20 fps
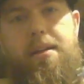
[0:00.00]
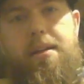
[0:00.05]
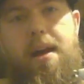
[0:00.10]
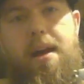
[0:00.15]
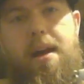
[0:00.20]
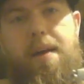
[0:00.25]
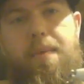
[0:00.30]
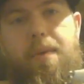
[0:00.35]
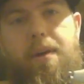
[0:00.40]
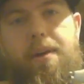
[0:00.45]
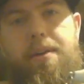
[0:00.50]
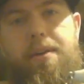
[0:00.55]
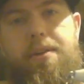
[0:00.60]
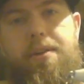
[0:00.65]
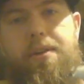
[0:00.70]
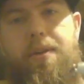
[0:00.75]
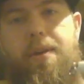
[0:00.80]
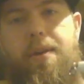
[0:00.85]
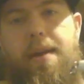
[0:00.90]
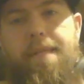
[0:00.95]
not working
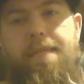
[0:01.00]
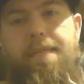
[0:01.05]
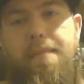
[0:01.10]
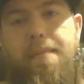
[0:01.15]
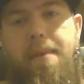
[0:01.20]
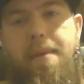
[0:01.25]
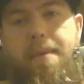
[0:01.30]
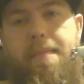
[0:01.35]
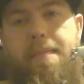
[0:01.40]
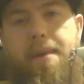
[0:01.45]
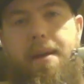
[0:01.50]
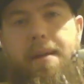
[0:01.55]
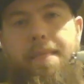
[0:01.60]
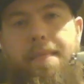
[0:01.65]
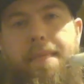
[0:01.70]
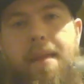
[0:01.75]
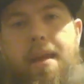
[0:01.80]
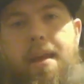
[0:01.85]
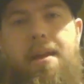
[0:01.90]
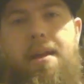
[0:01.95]
too great for me, but
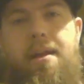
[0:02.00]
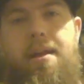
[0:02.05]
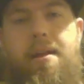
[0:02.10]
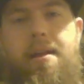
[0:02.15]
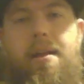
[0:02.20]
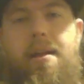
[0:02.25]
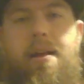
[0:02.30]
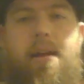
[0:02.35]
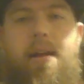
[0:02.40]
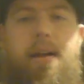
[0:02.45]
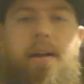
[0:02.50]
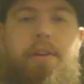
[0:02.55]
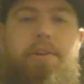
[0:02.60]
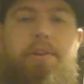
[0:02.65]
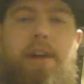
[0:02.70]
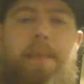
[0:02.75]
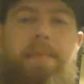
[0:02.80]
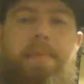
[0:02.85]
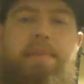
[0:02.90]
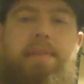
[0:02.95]
I'll
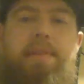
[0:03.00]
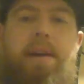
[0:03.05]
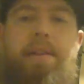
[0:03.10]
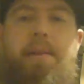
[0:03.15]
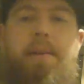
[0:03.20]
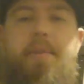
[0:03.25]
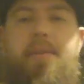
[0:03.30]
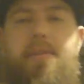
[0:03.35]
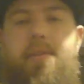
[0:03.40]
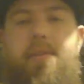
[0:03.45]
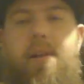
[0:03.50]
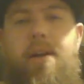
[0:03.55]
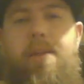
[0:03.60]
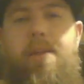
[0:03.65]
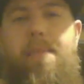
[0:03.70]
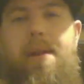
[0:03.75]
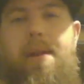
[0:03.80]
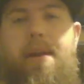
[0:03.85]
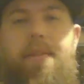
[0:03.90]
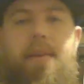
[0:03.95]
drop this down there with the sucker
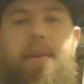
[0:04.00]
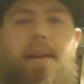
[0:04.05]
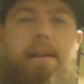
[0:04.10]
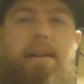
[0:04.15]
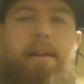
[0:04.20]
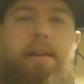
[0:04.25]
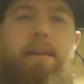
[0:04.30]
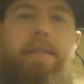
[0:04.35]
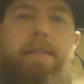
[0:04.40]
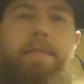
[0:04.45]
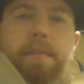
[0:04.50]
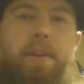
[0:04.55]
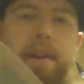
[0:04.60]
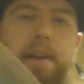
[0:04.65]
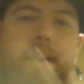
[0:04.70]
meat on the end, and if you